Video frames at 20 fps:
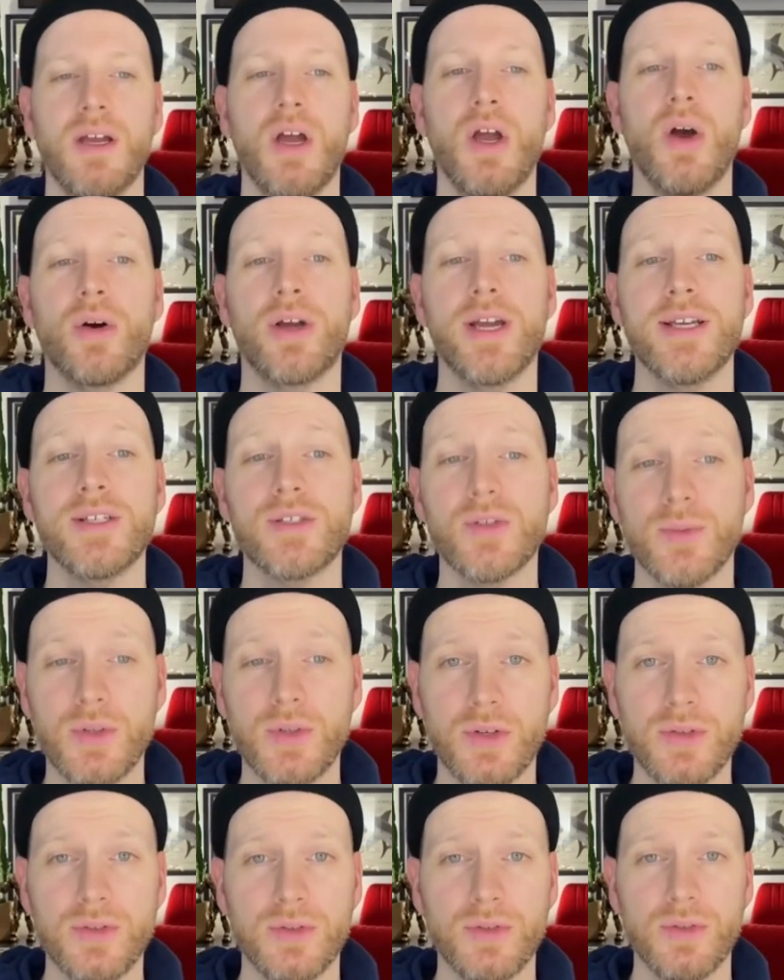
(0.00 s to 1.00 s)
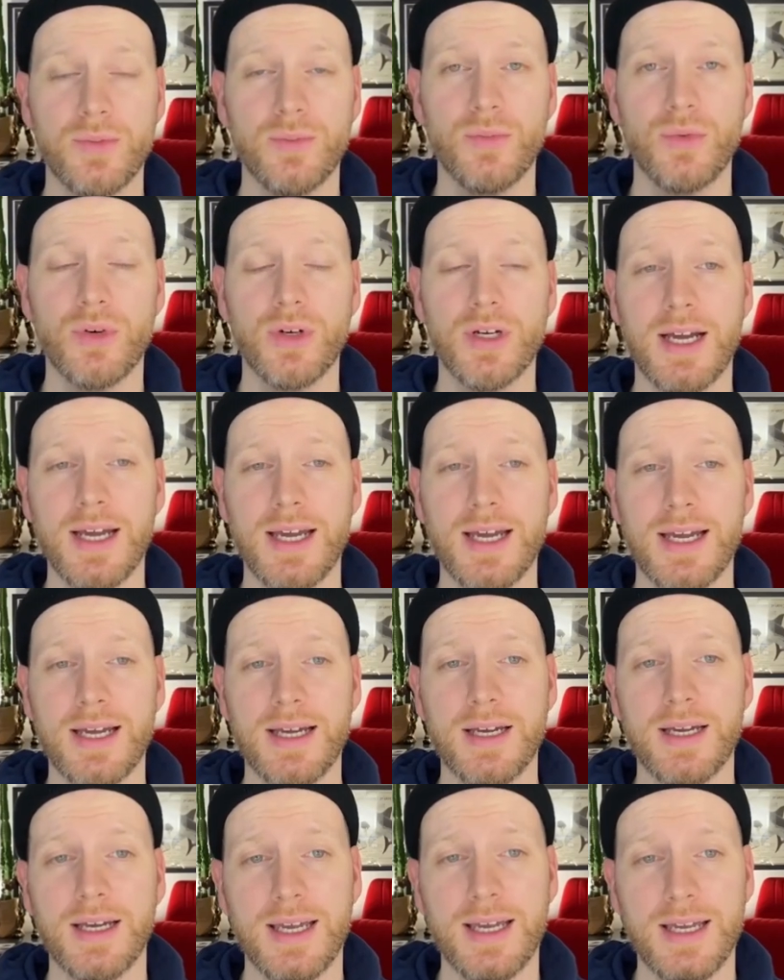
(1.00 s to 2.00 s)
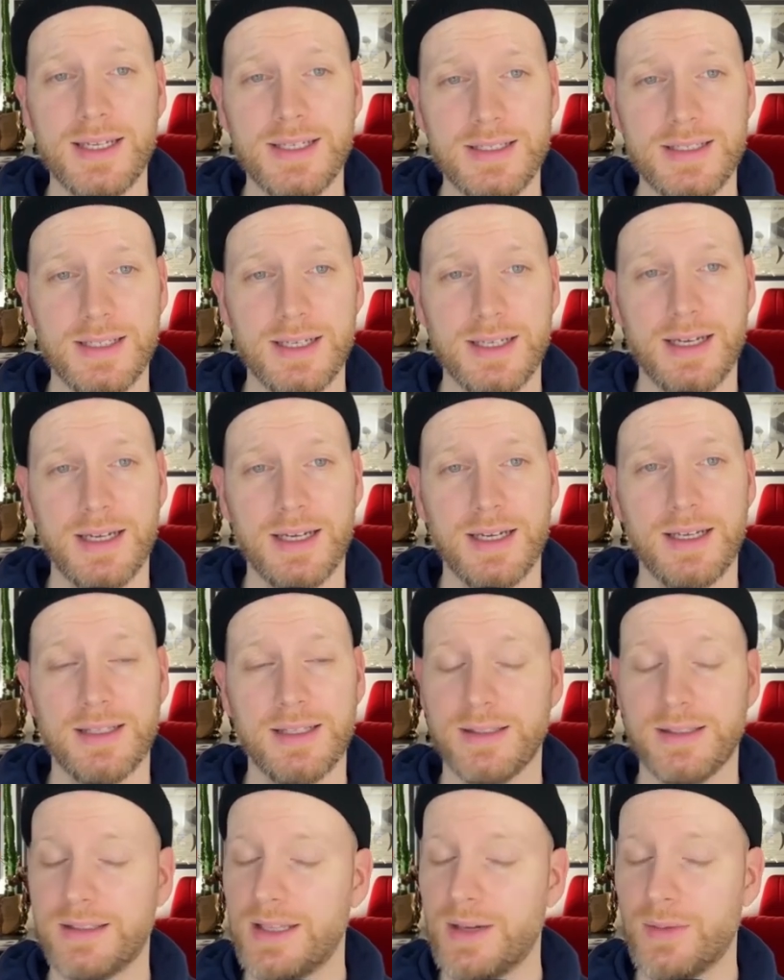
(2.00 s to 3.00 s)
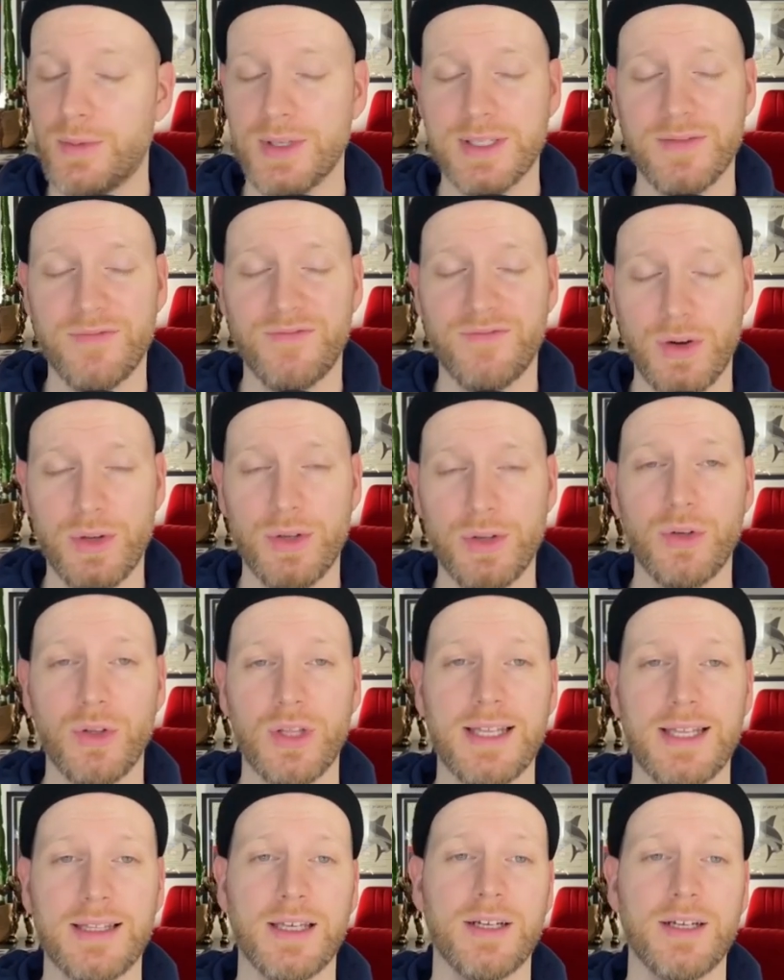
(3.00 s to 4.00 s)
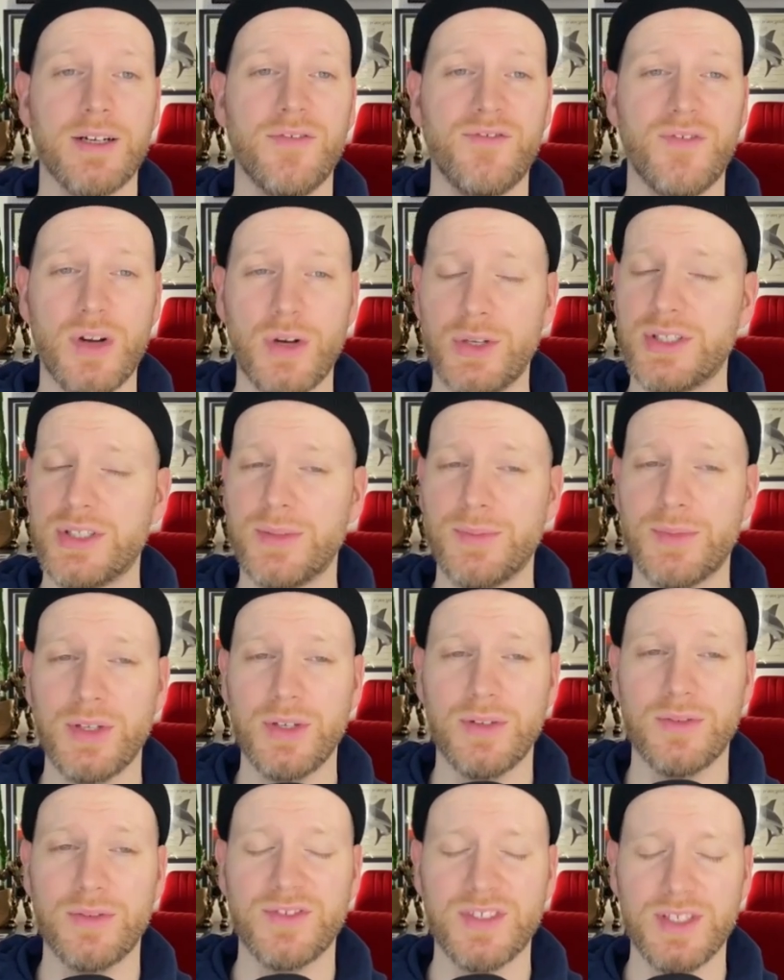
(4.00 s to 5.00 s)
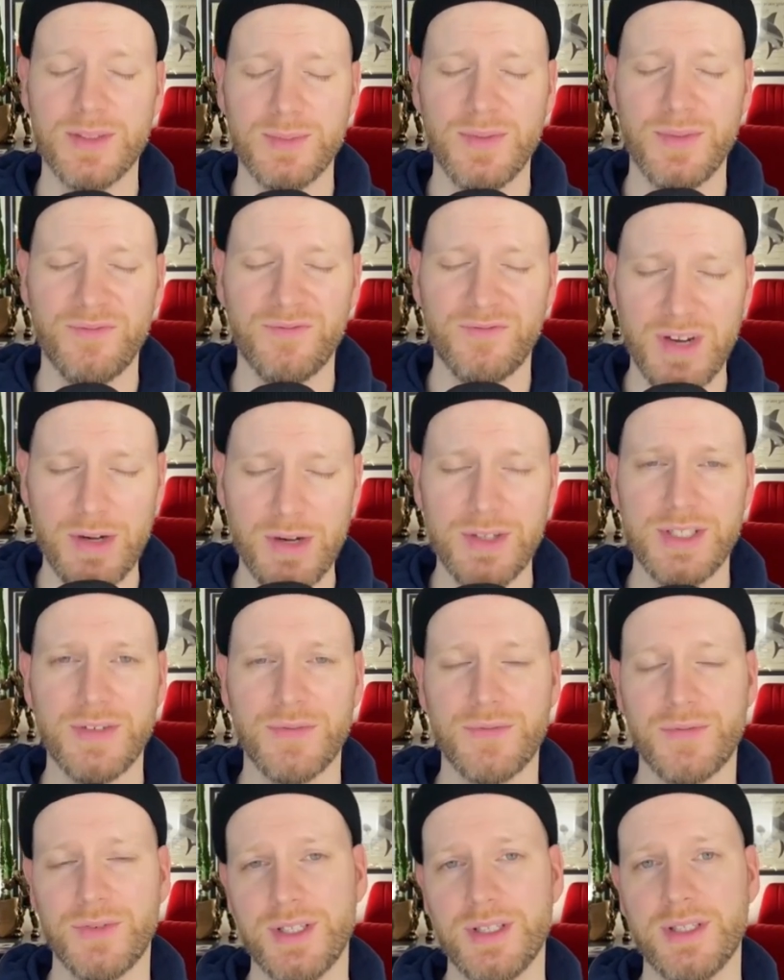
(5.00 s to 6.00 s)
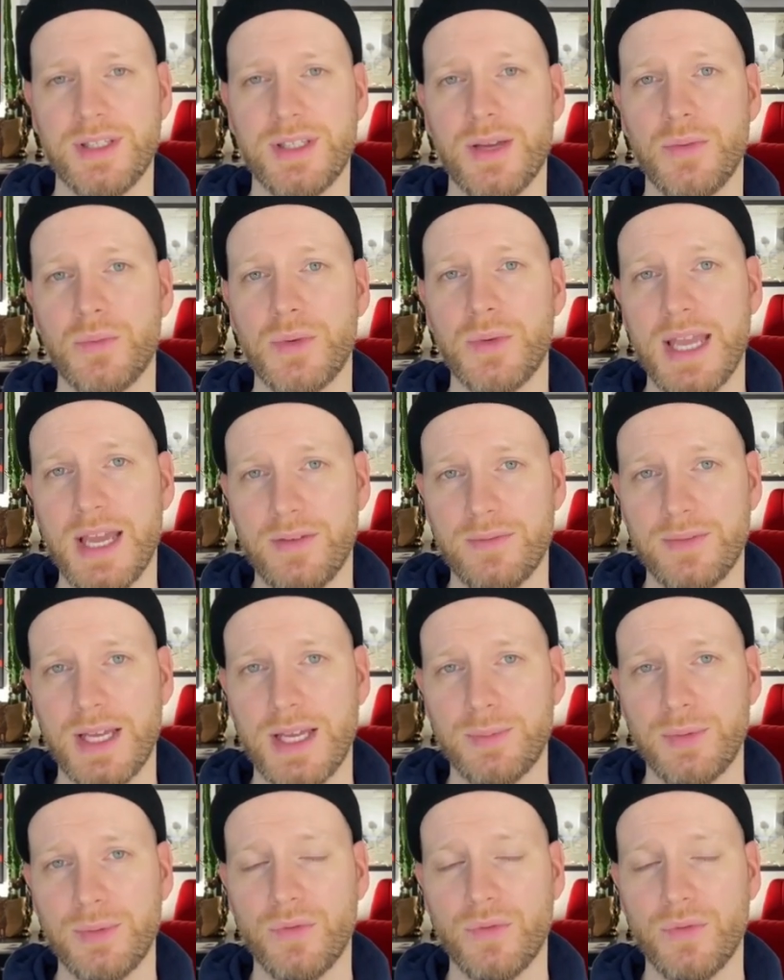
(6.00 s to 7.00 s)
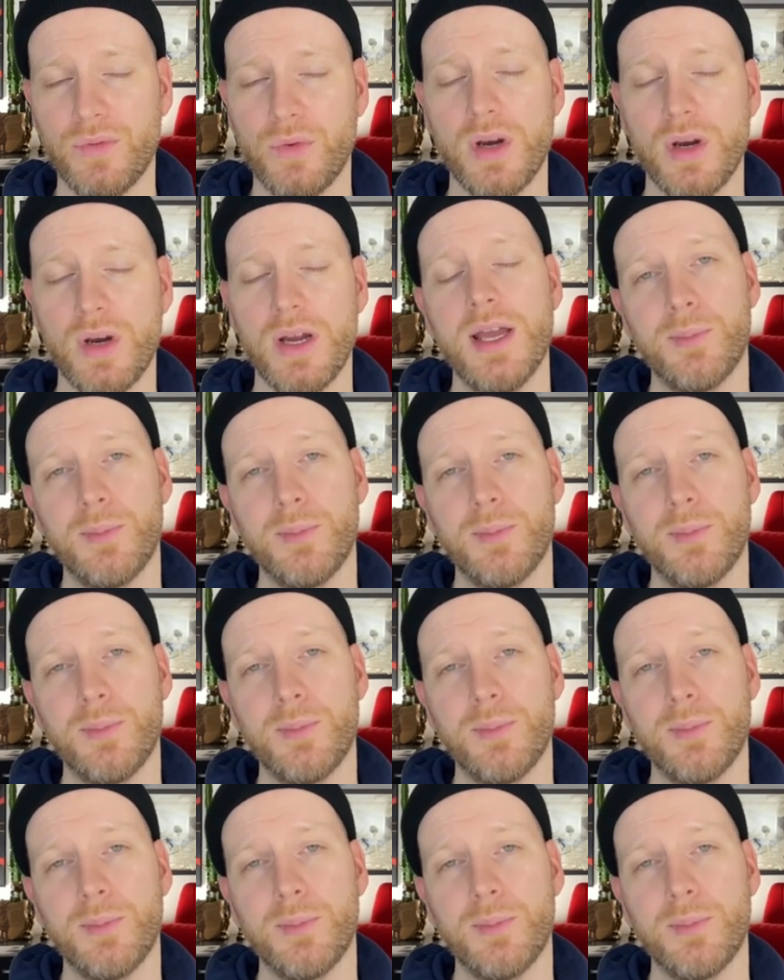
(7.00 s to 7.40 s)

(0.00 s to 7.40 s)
Okay, so we talked to Murugiah, and uh, that was a very cool headliner, very something something very different that we haven't had before.